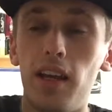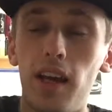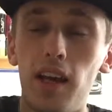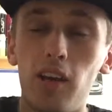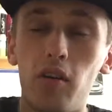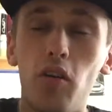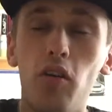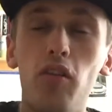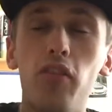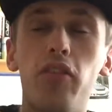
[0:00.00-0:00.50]

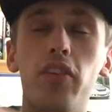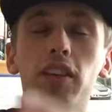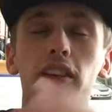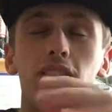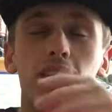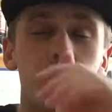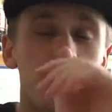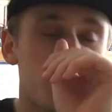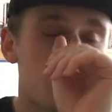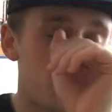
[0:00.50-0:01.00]
I got a feeling
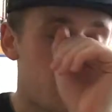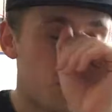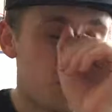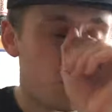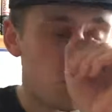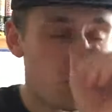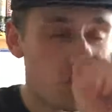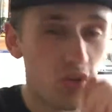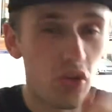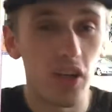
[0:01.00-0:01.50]
this is going to
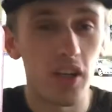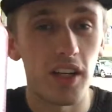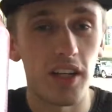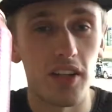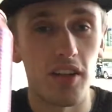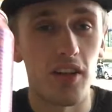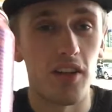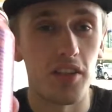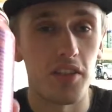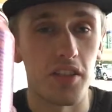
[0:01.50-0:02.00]
be really
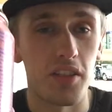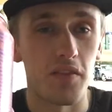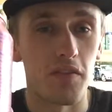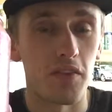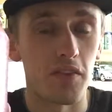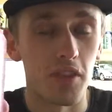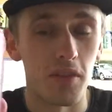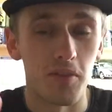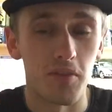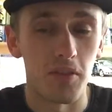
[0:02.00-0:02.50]
nasty
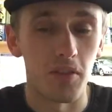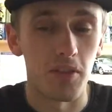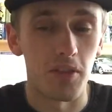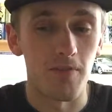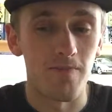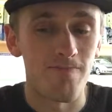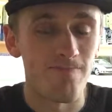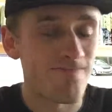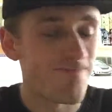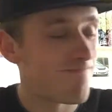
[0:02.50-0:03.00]
for some
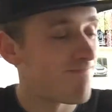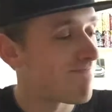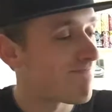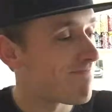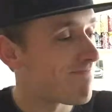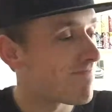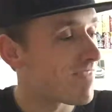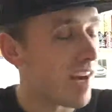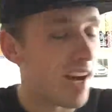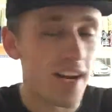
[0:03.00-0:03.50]
reason.
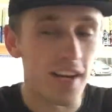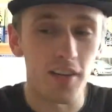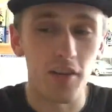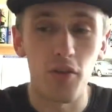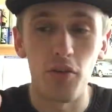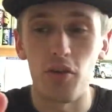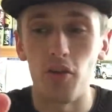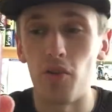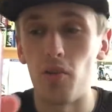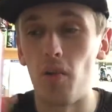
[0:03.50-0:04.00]
I
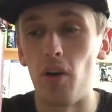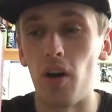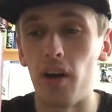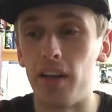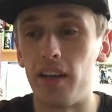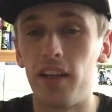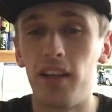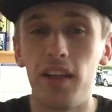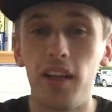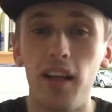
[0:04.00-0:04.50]
don't know
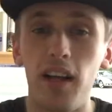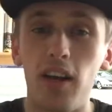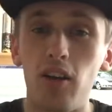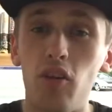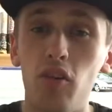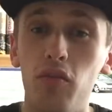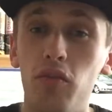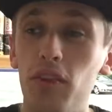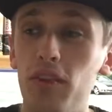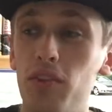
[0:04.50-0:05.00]
why. I
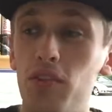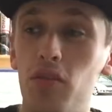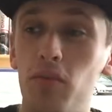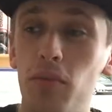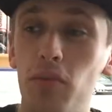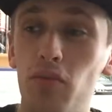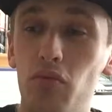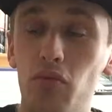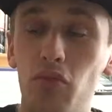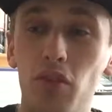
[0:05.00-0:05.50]
got a feeling it's
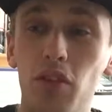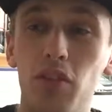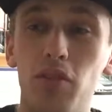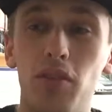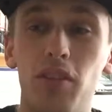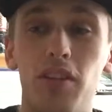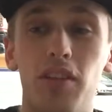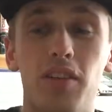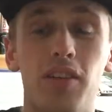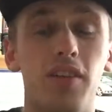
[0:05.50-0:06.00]
going to be really,
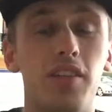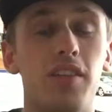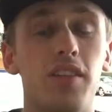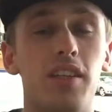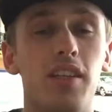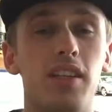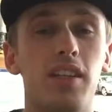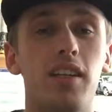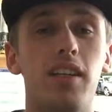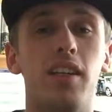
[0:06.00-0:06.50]
really
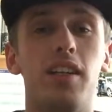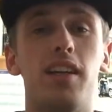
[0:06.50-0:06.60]
nasty.